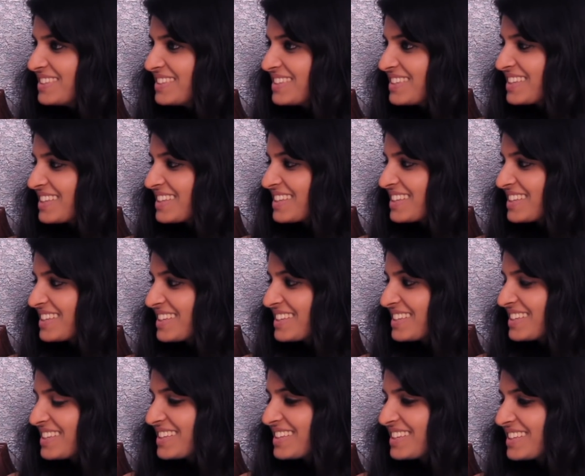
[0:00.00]

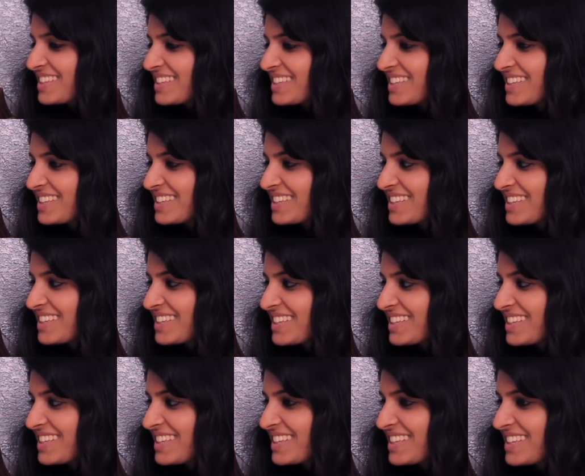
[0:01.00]

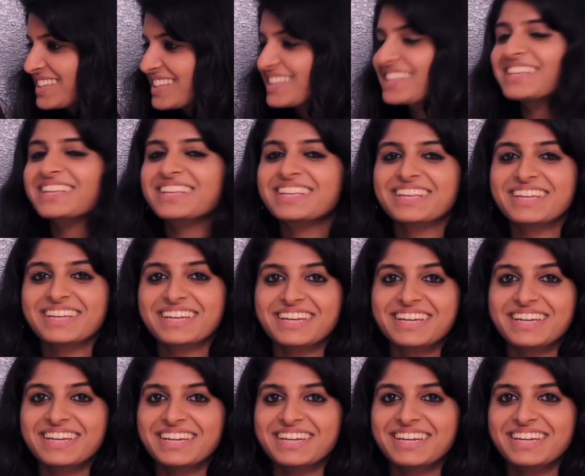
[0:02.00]

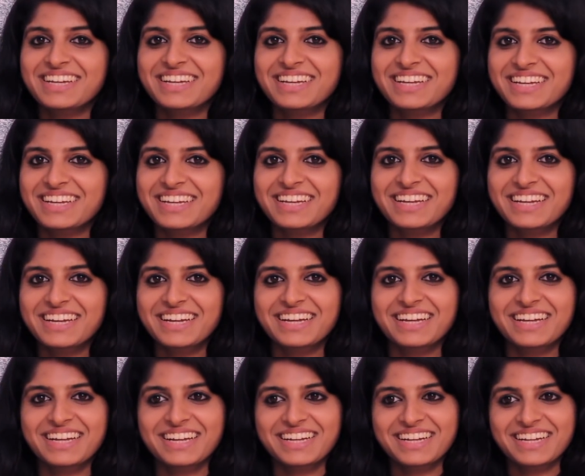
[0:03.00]

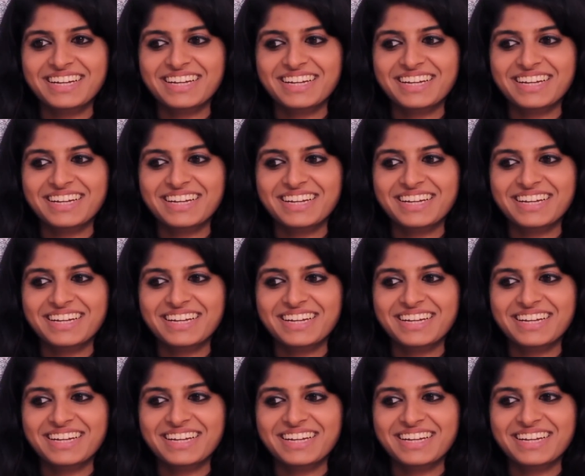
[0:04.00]
(not speaking)